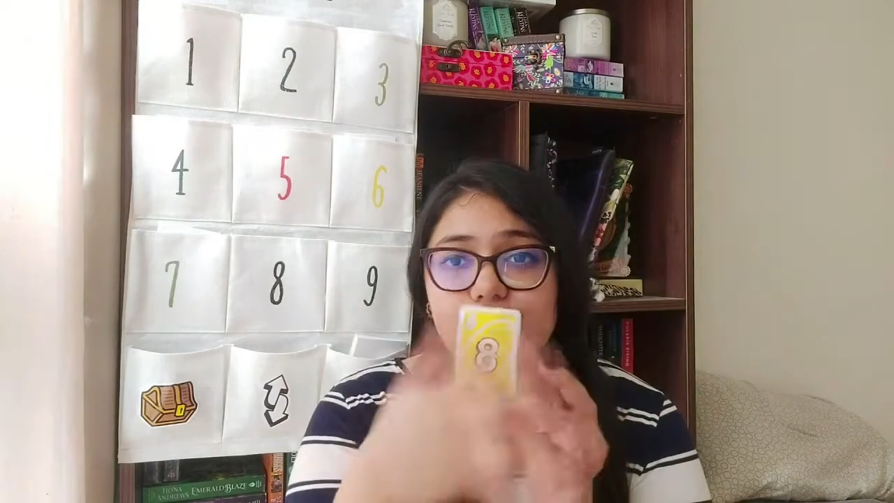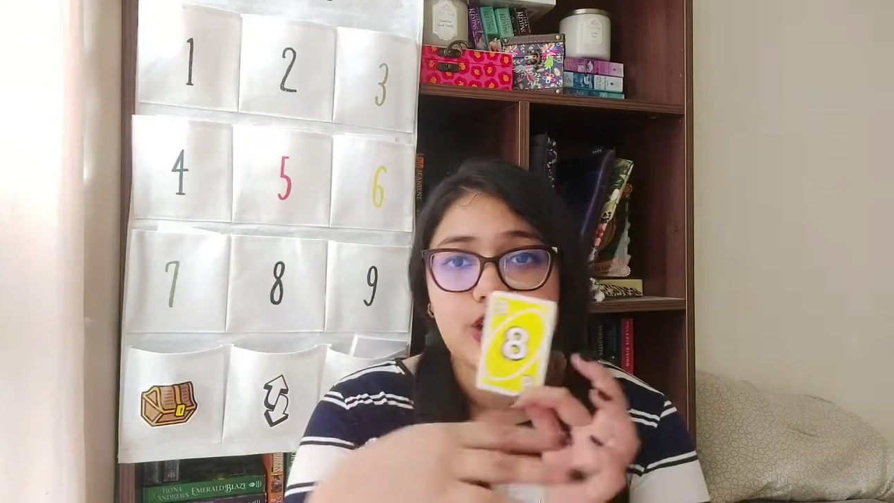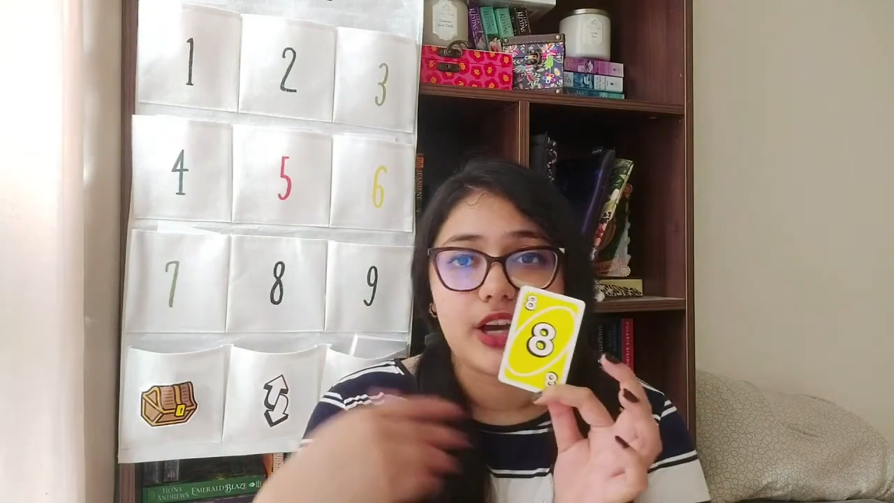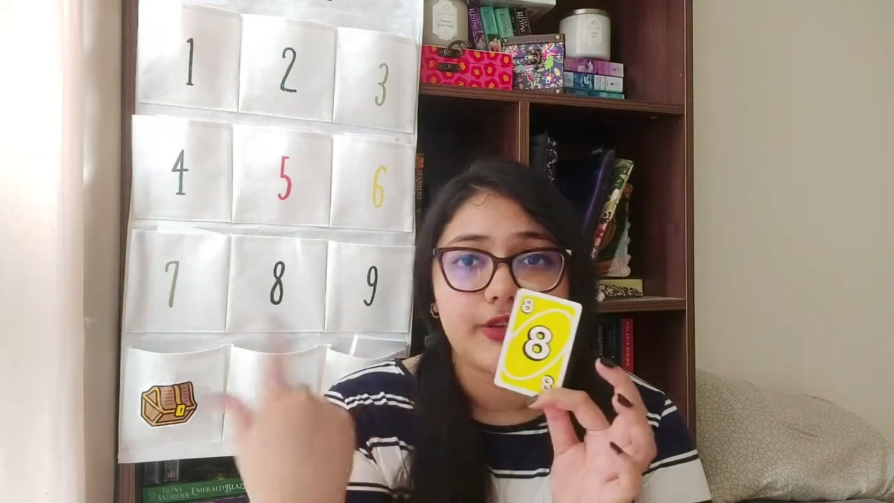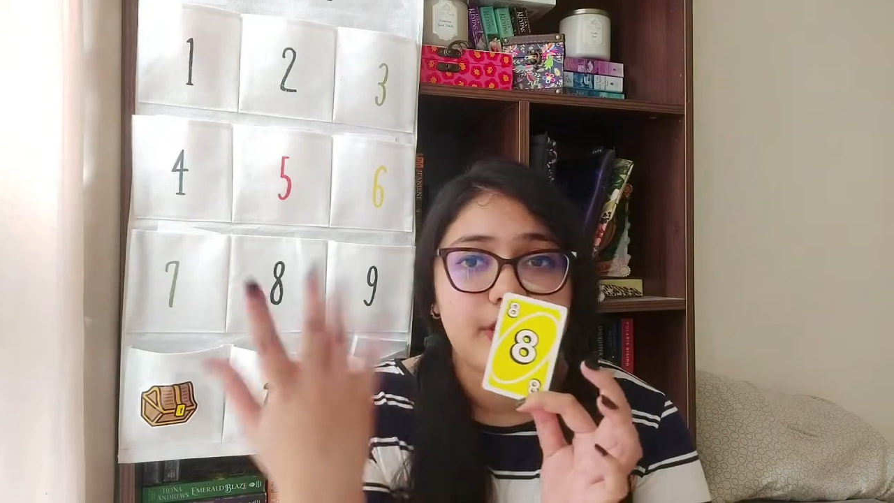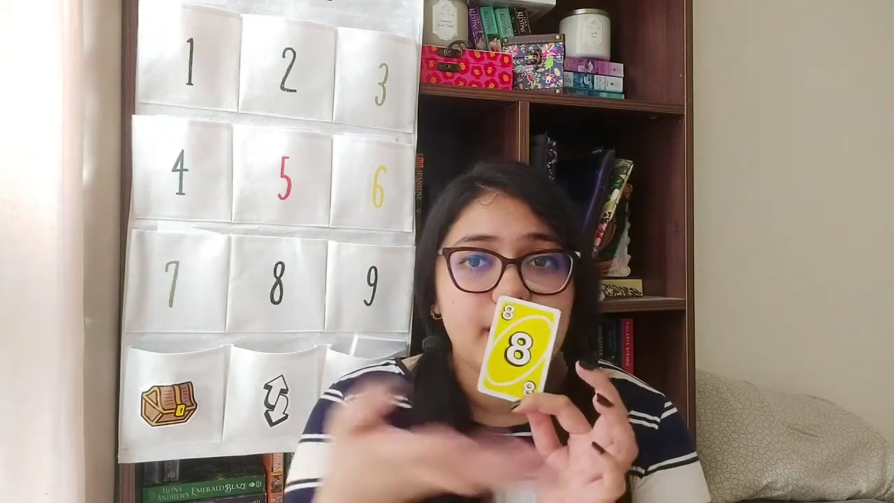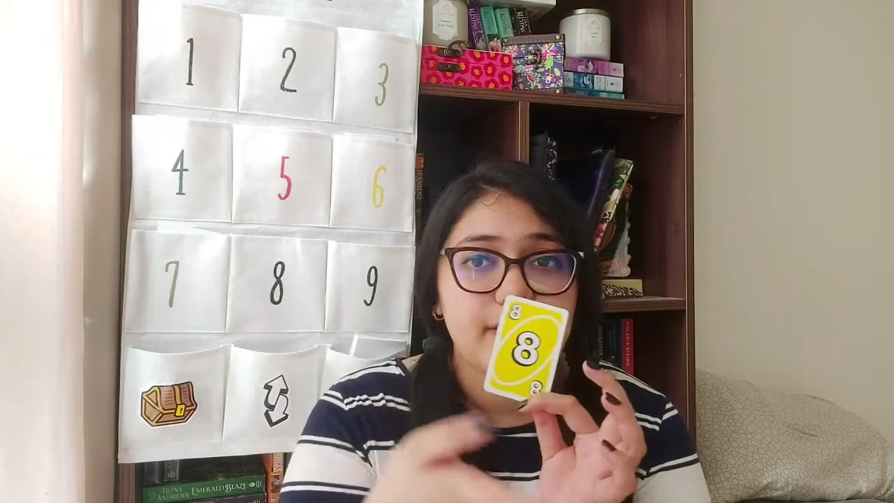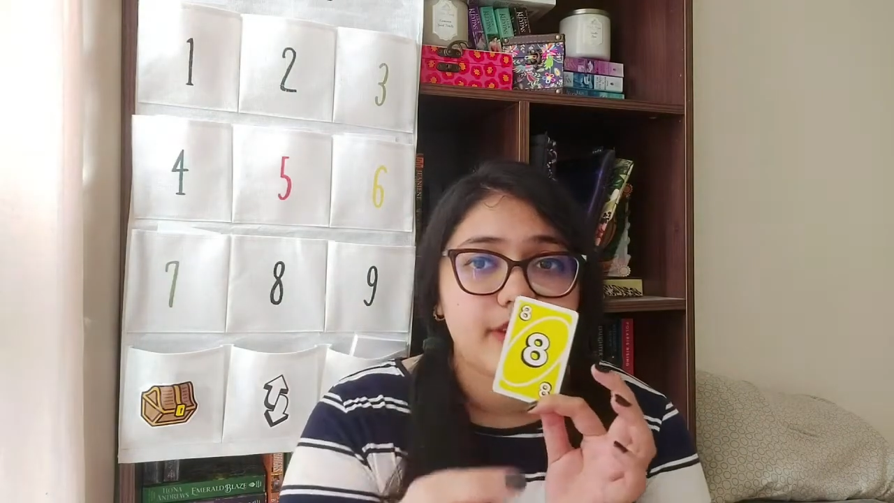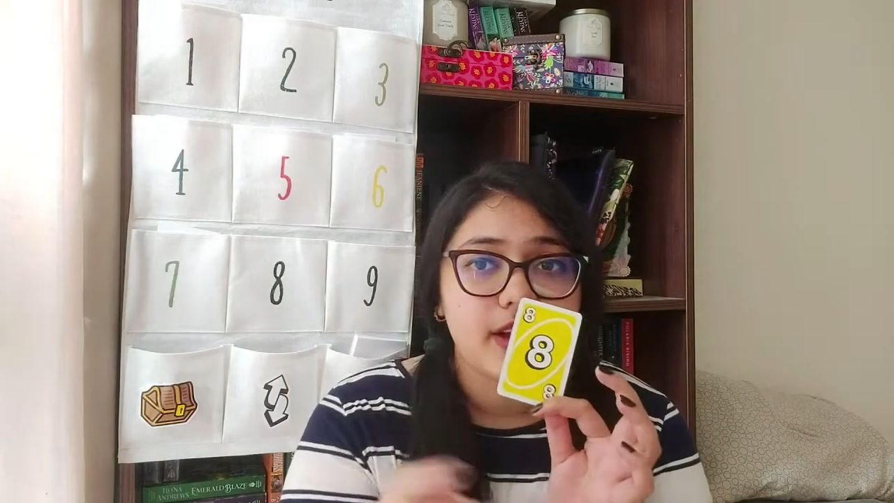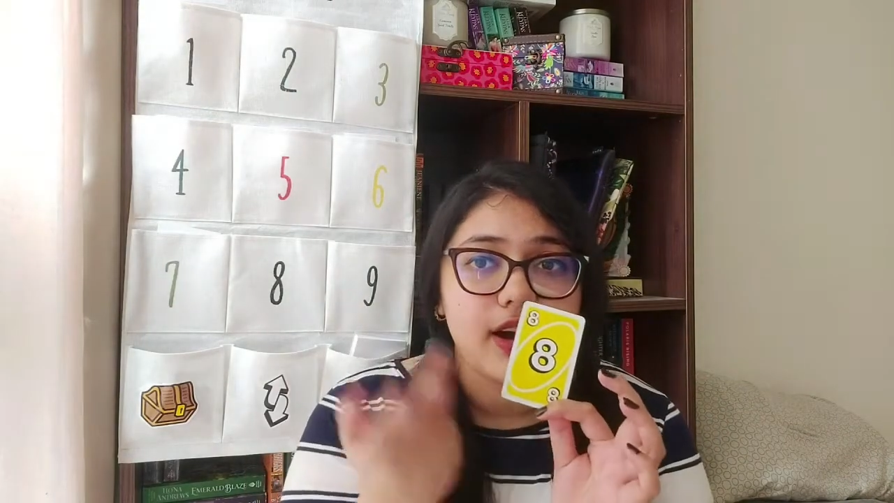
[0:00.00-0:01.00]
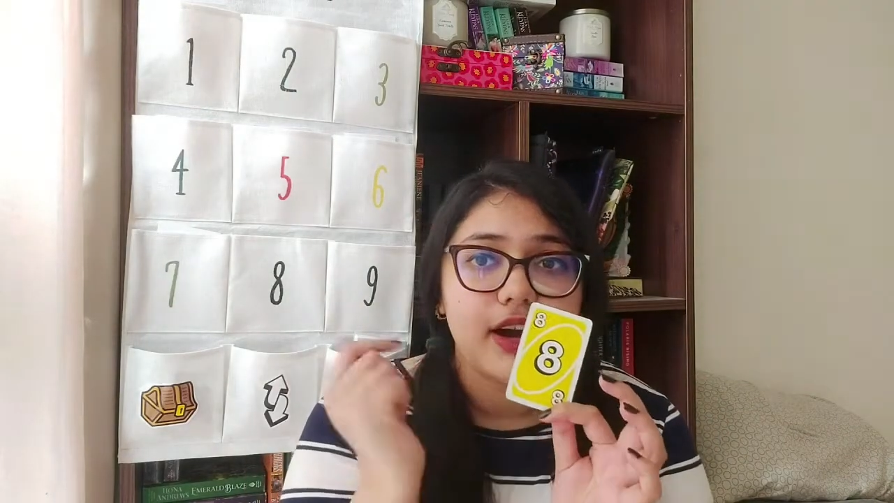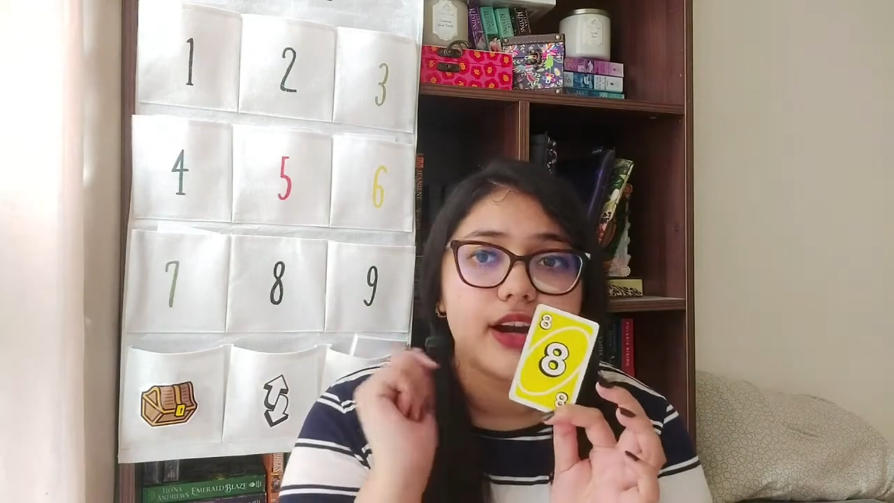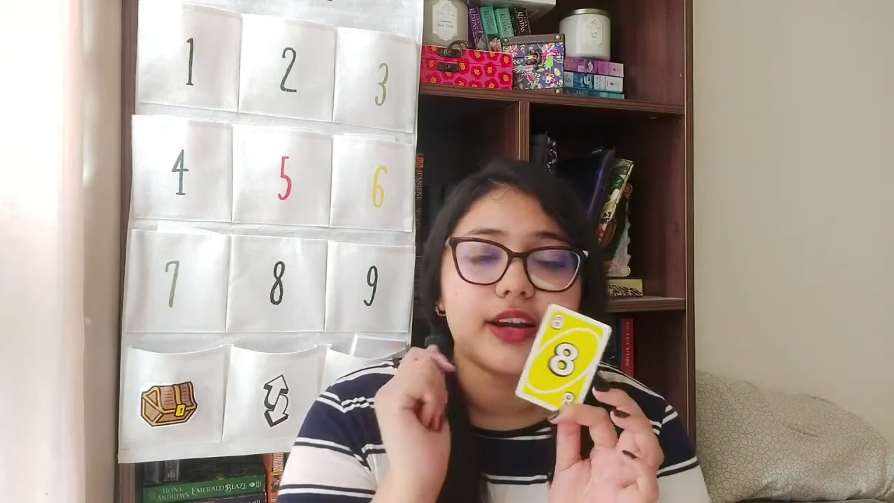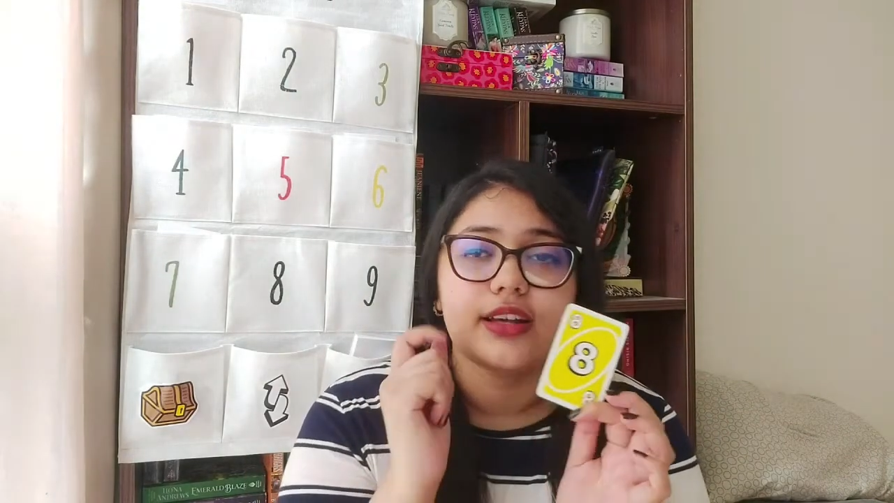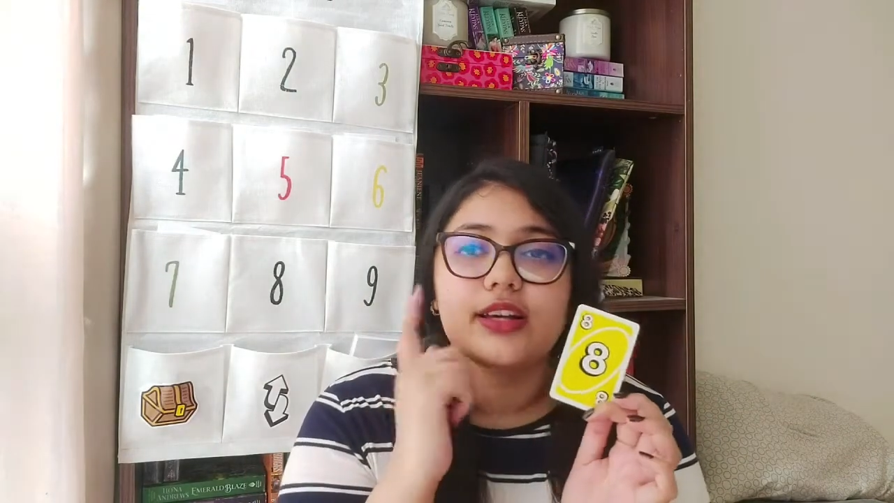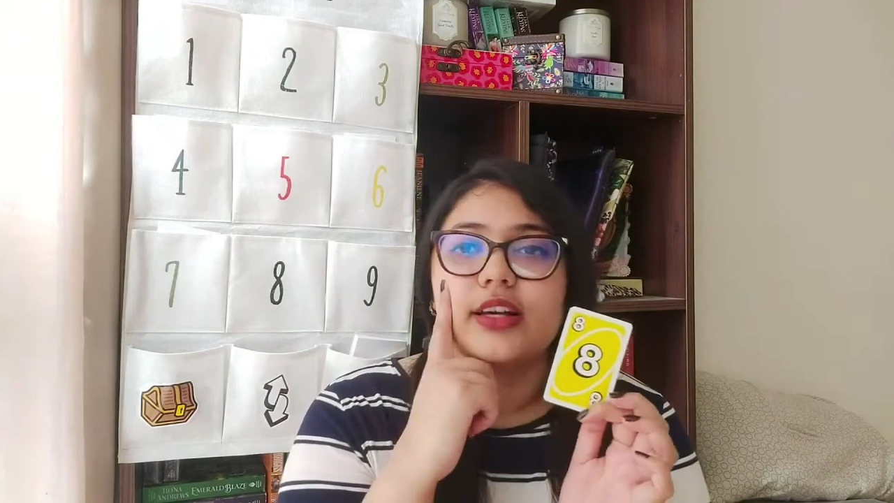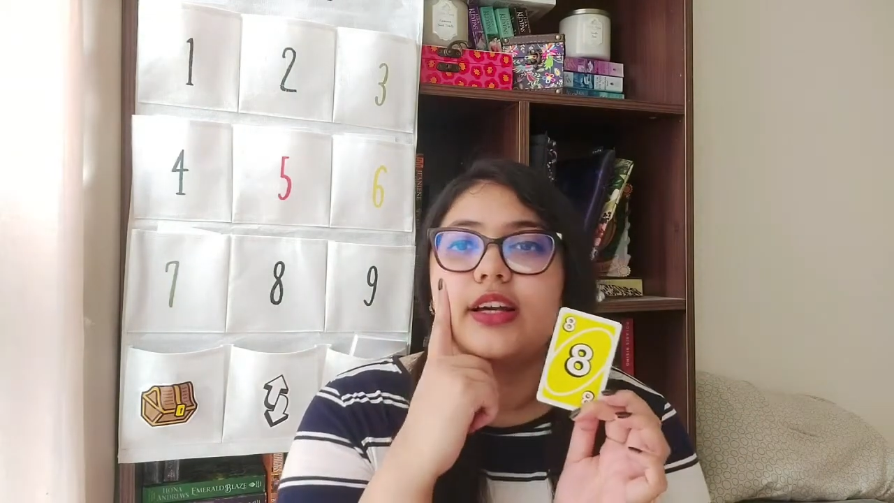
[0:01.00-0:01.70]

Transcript: genre of the card